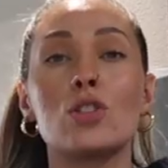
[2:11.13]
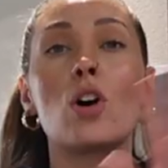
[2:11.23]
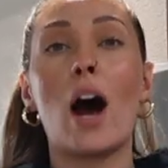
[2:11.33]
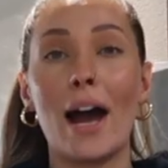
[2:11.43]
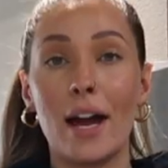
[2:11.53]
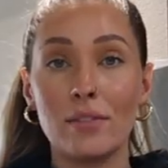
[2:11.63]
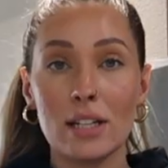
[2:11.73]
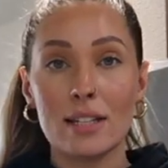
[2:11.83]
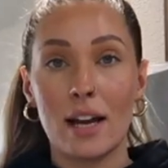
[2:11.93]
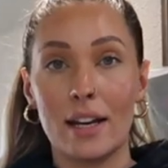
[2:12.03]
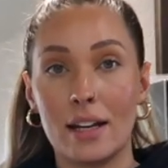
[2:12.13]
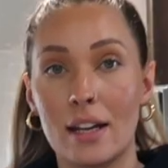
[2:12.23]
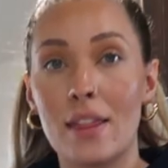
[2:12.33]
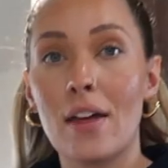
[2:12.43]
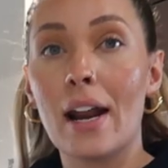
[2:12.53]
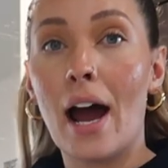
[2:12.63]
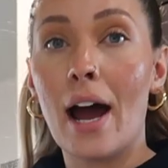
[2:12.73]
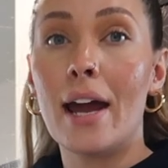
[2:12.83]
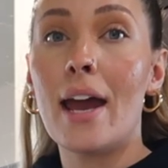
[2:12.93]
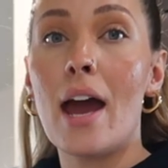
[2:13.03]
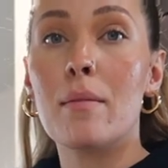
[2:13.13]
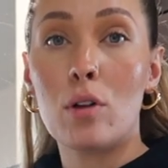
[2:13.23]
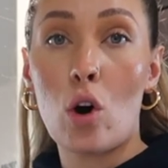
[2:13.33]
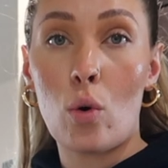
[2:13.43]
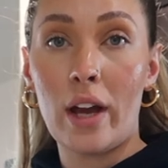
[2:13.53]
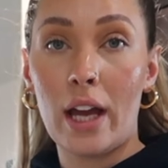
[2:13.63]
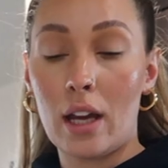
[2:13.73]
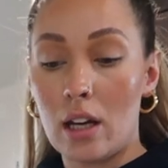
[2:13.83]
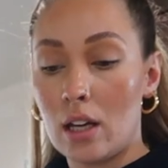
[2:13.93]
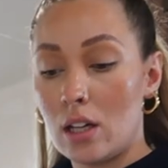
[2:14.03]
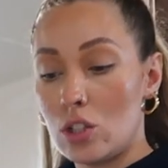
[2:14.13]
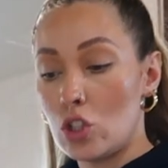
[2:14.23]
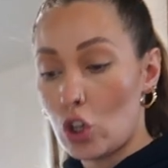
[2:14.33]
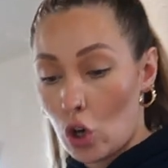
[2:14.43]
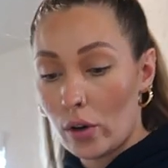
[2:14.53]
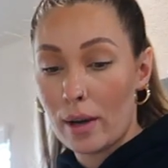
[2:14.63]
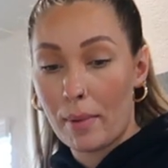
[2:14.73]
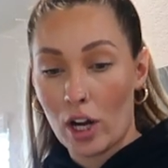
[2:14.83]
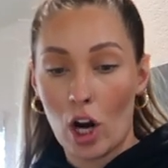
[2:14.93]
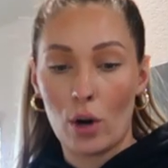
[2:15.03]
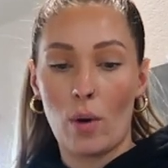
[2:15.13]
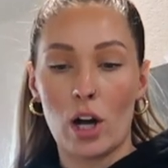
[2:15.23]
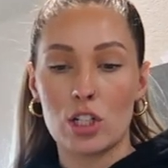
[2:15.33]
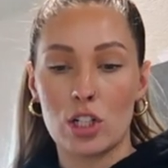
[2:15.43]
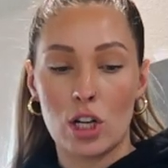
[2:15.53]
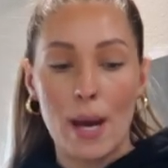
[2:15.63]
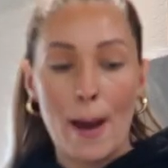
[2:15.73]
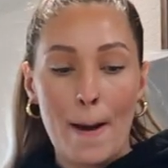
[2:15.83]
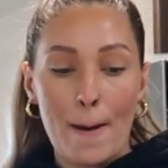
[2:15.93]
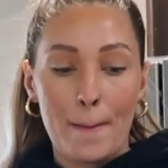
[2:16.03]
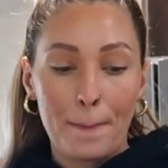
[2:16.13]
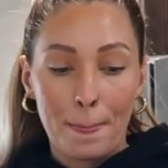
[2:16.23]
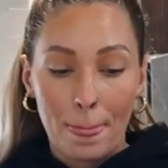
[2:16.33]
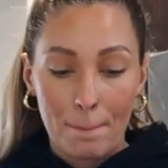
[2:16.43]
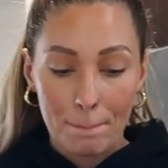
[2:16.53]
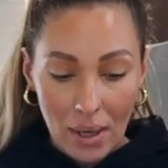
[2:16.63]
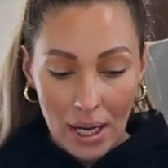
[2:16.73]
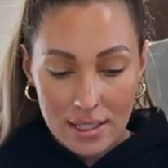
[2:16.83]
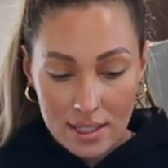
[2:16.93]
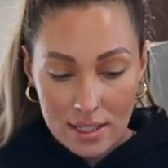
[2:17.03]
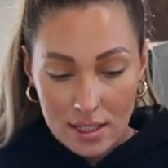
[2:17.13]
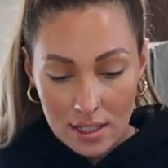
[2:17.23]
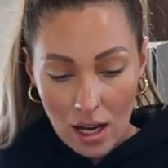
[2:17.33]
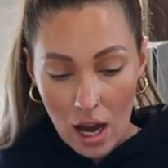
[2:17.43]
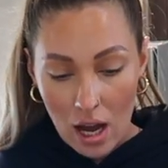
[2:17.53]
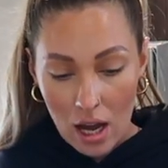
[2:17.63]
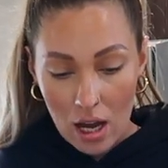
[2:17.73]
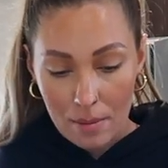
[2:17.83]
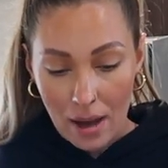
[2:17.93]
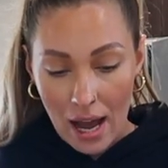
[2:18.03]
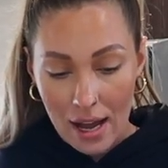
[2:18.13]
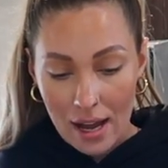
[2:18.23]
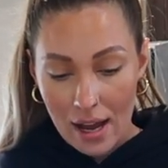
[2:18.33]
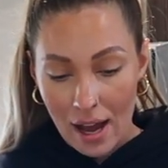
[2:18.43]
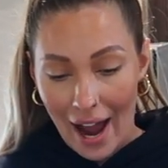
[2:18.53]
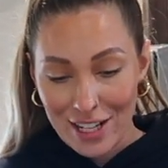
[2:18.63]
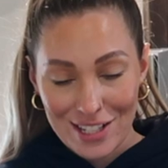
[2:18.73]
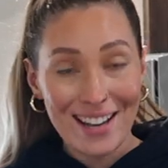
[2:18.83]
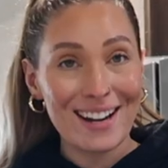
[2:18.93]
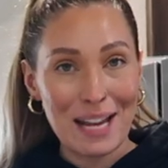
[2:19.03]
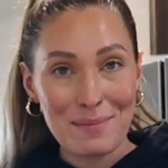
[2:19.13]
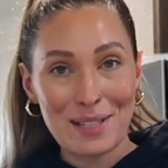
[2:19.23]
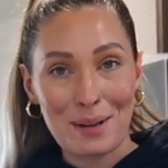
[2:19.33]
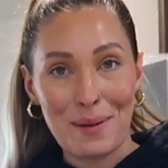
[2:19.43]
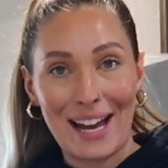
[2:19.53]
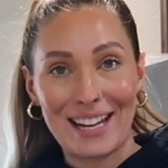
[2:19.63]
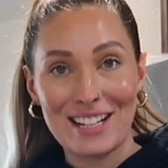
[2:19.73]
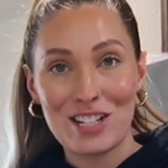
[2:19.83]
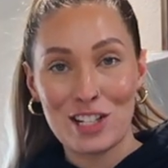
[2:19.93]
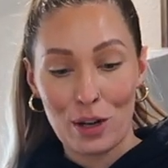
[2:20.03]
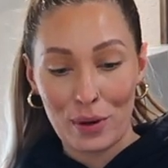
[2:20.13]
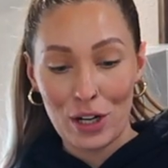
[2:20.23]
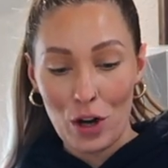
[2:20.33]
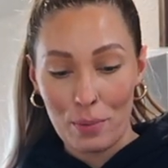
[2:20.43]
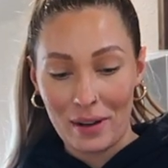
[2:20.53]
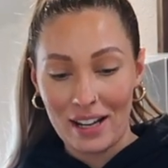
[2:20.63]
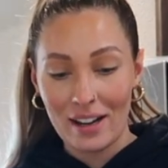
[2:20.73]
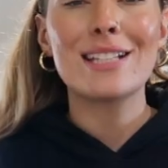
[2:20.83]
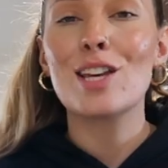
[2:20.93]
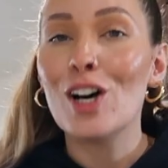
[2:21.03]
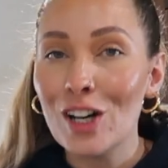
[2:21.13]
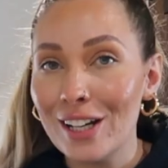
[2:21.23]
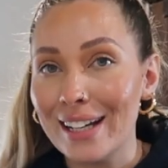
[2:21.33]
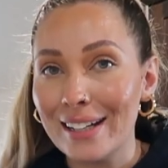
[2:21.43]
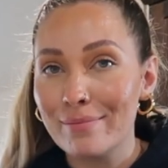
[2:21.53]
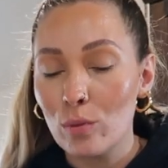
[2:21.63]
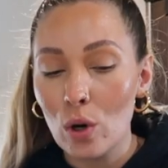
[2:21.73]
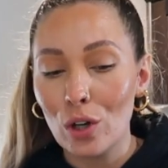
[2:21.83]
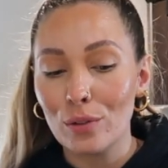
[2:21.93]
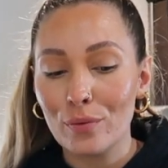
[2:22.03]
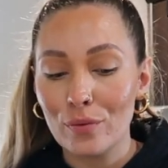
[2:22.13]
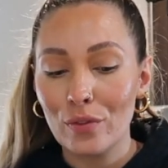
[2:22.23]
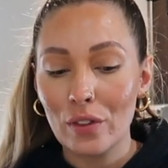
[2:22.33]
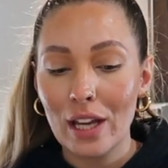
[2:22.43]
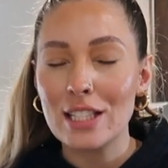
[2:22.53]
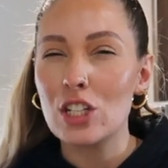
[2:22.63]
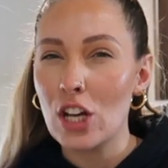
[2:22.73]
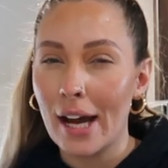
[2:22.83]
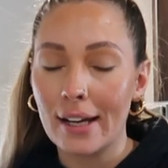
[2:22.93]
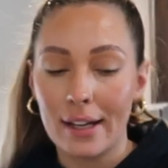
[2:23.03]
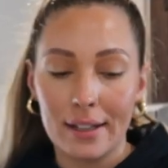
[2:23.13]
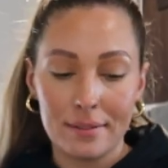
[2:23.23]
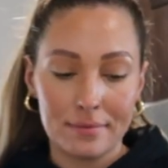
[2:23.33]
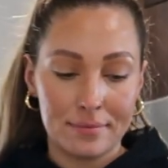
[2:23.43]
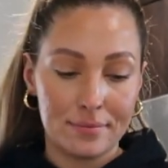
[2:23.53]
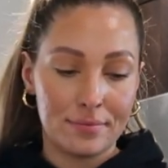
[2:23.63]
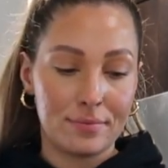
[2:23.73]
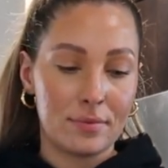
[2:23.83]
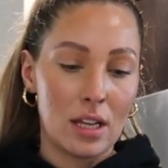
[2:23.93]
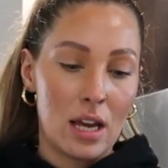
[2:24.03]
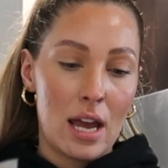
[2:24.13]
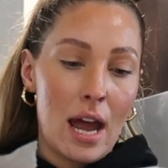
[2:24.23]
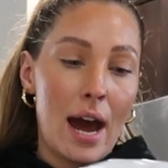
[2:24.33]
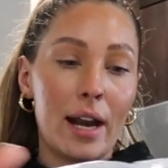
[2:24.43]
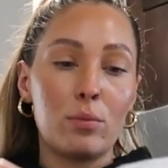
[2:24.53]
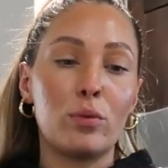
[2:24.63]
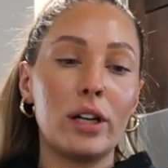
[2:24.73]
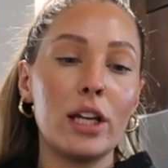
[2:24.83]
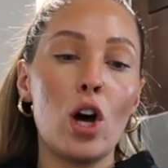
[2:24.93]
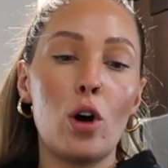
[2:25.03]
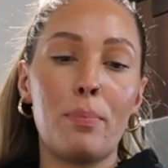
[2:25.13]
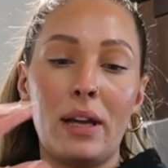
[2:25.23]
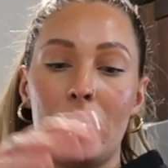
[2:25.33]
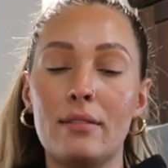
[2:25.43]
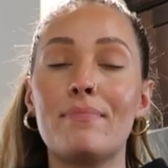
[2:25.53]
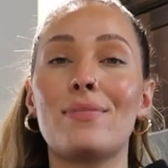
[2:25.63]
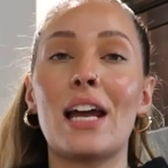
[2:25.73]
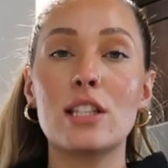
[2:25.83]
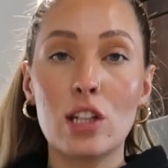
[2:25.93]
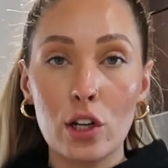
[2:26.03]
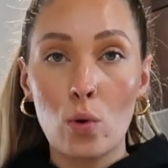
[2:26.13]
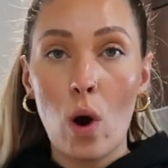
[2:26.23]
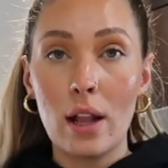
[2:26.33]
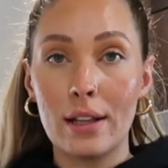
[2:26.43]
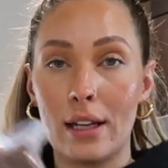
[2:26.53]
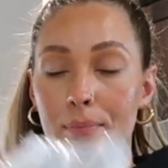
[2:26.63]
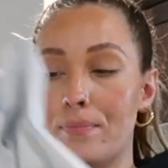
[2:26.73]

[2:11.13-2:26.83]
So I have decided that I am going to go get my car washed. But um, I just got an Amazon package, so we're gonna open it. It's a hoodie. Well, it's a jacket. And I'm really hoping that it's good quality.